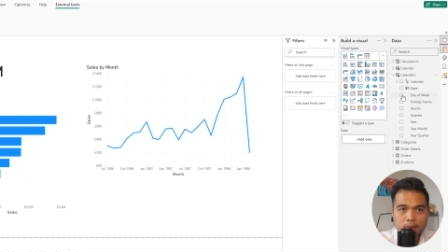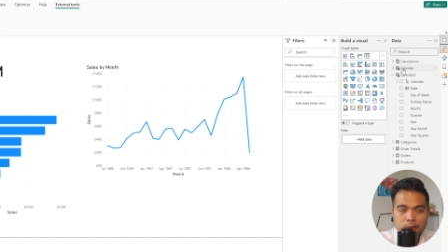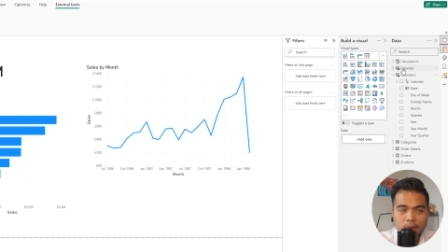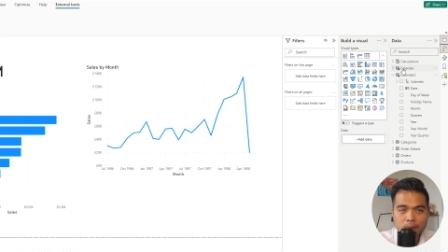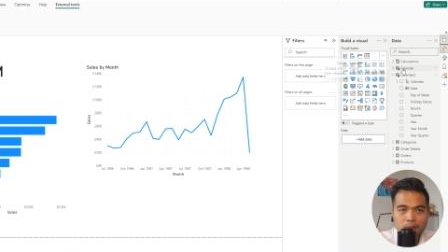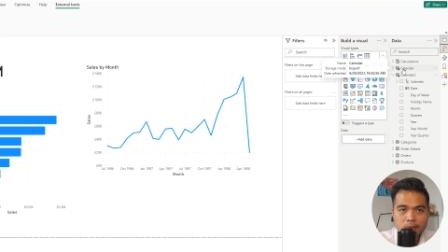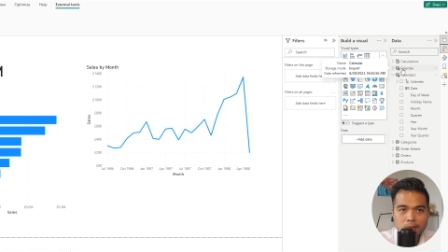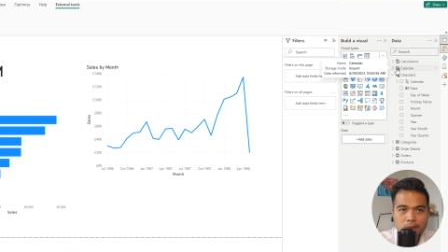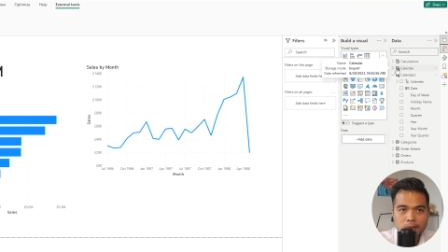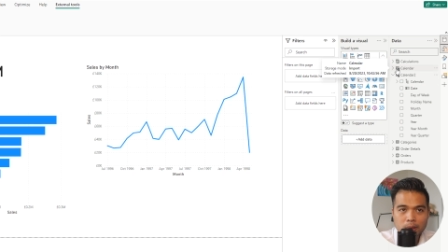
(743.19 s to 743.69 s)
So
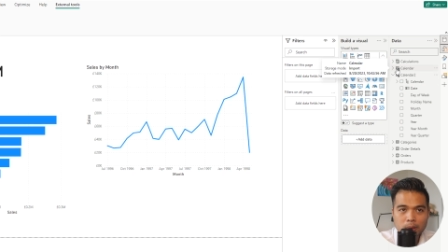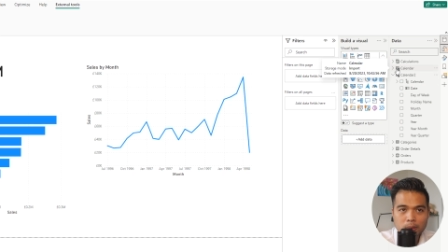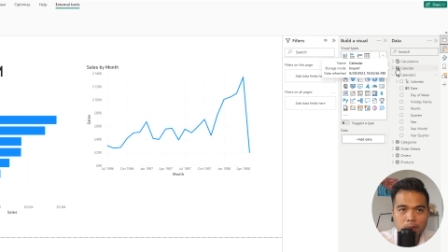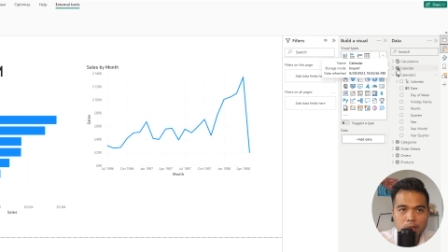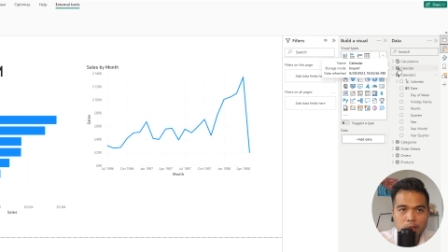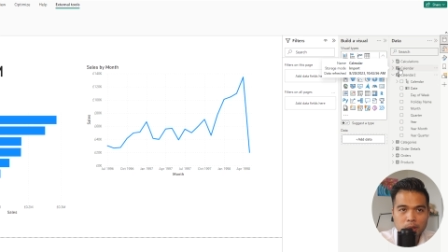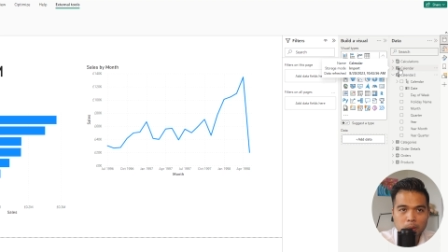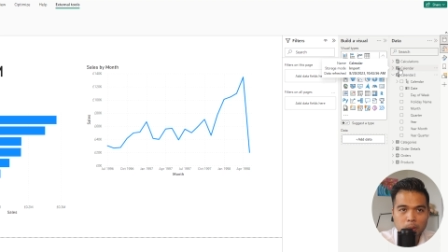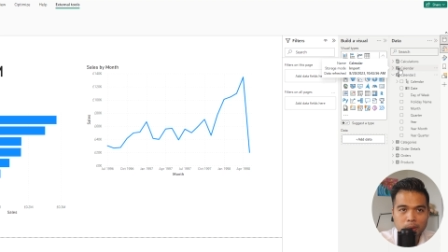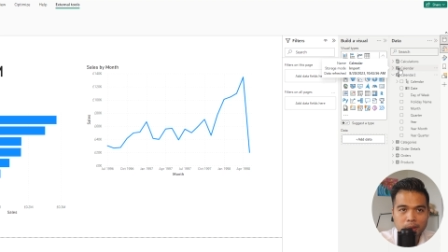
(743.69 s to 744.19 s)
this is the
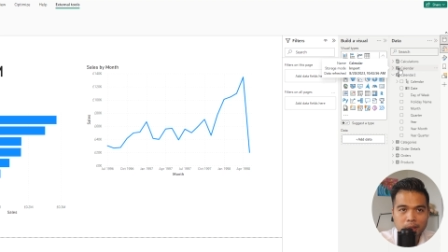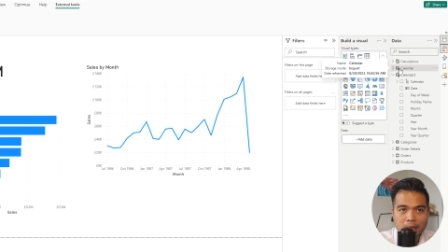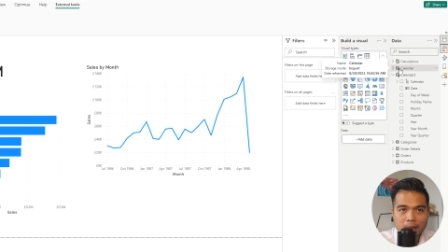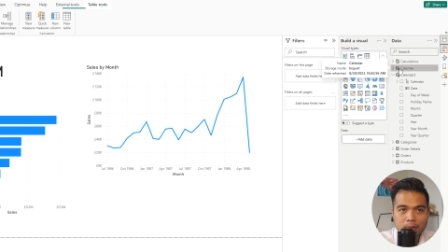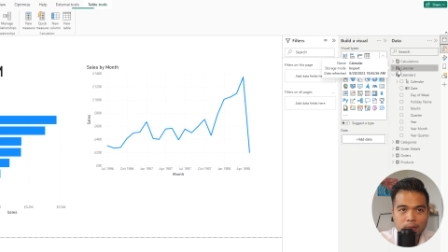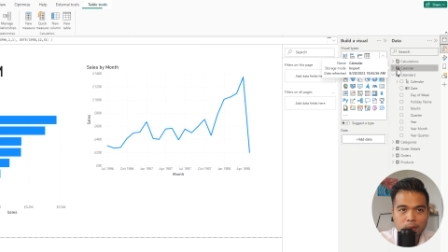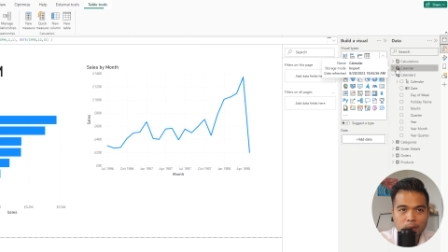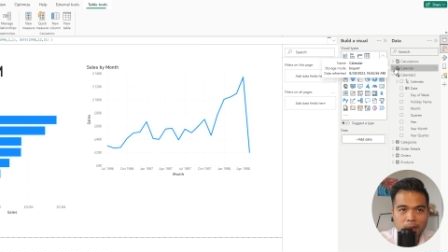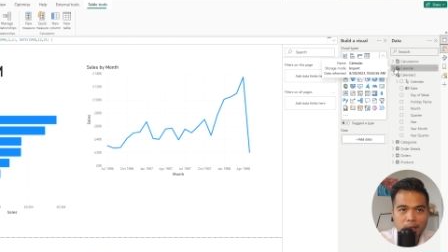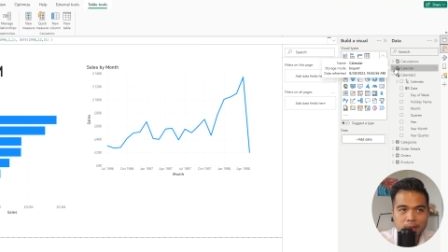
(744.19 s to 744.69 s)
original one that
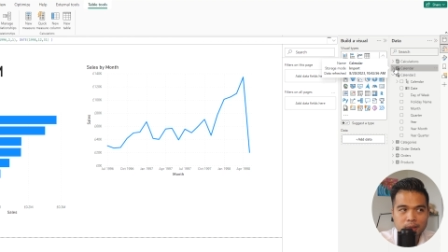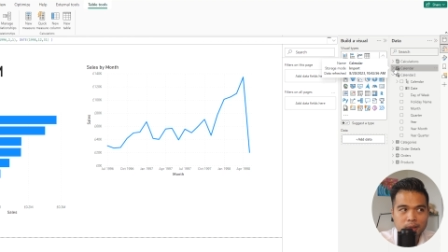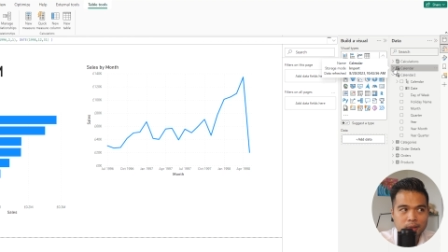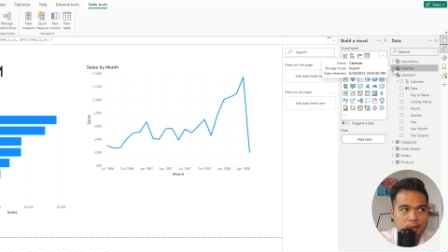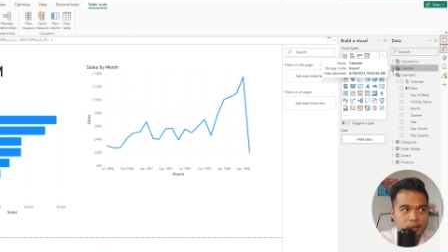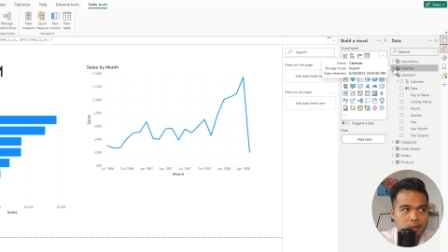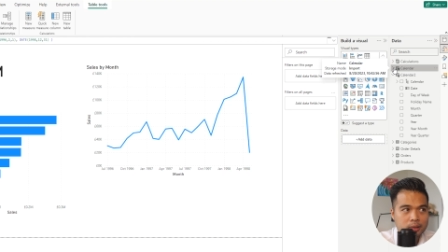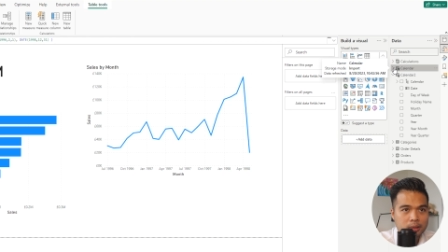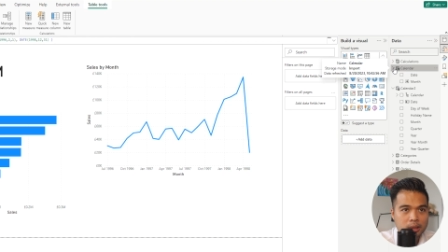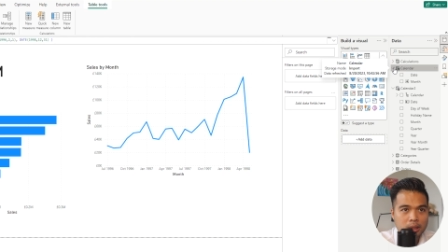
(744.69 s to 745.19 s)
I've created.
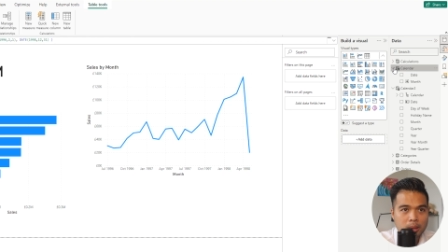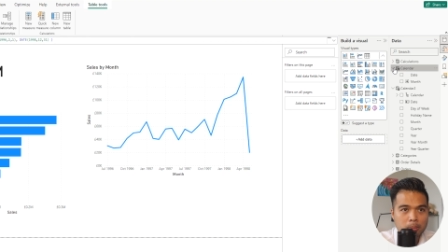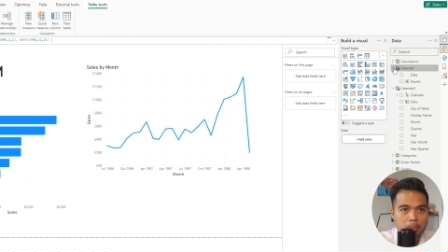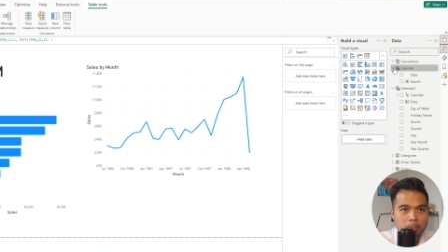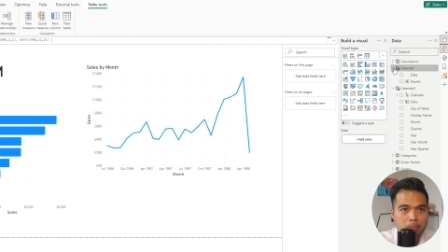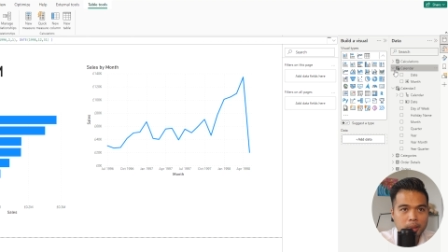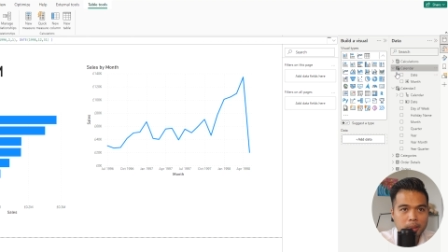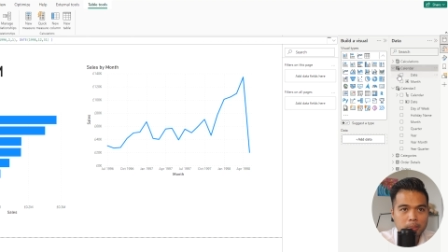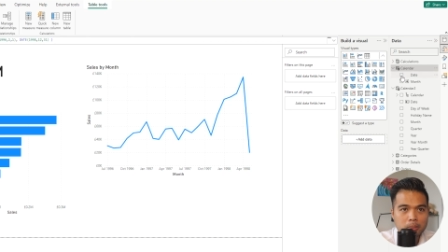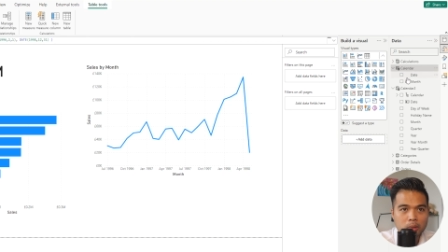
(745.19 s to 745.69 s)
It's a
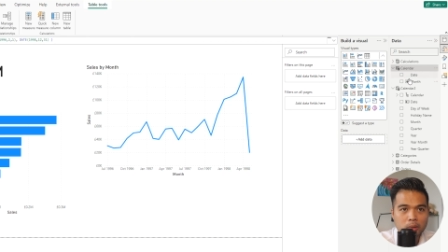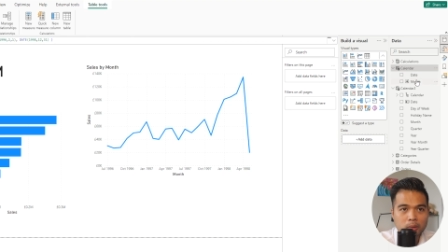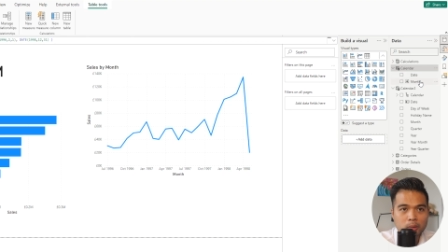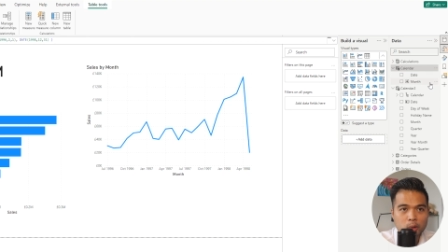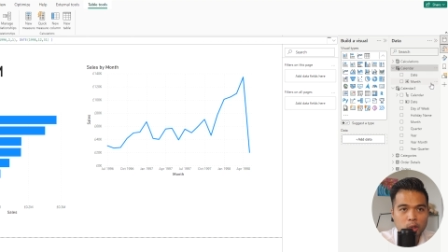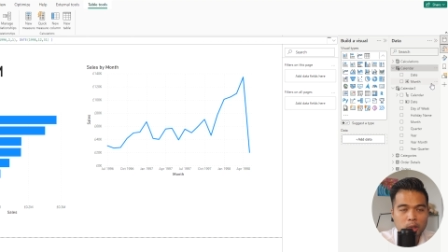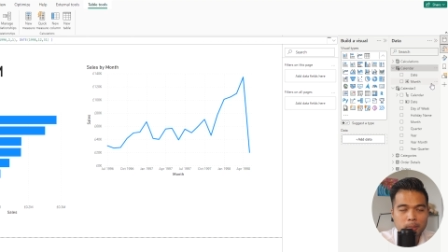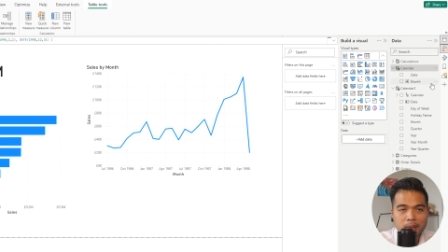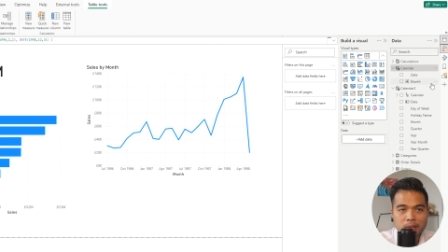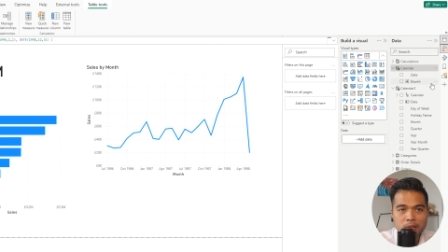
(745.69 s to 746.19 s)
bit more
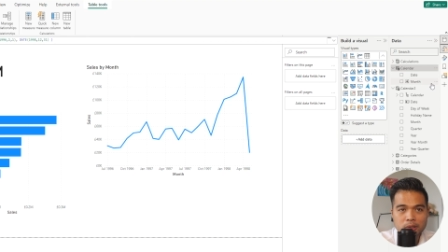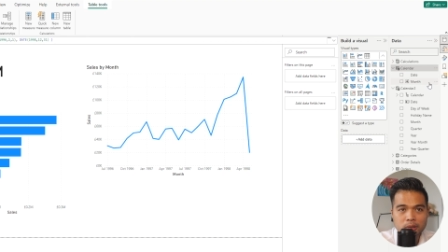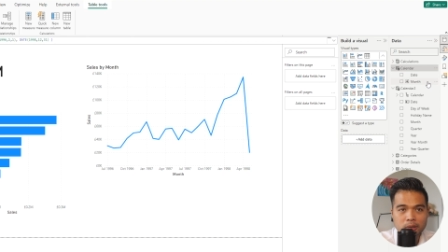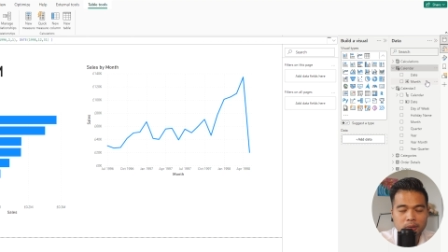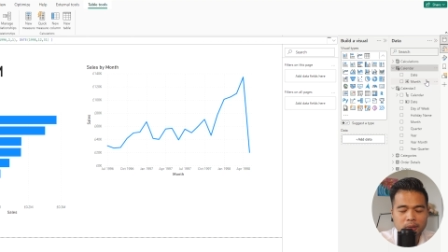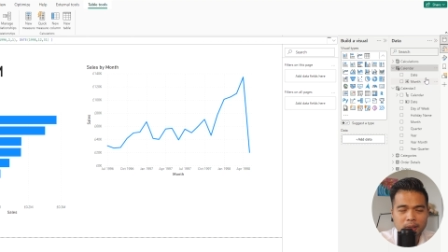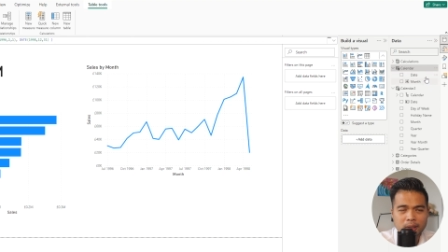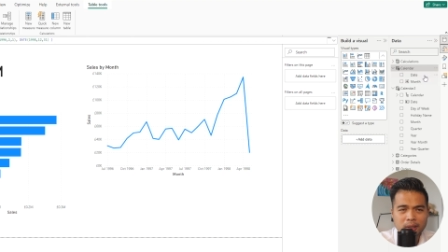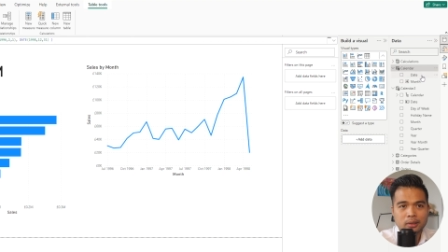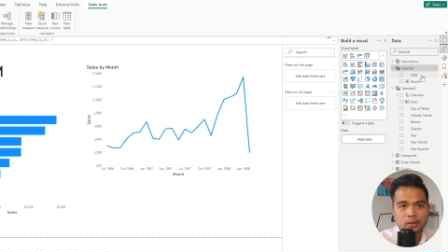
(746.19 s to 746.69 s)

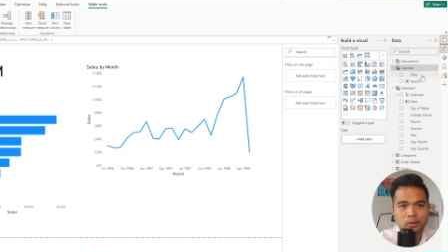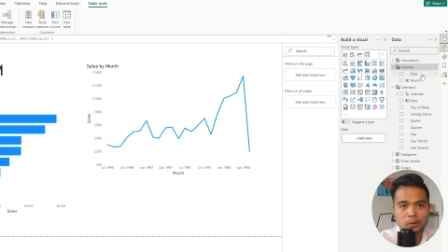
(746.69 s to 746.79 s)
rudimentary.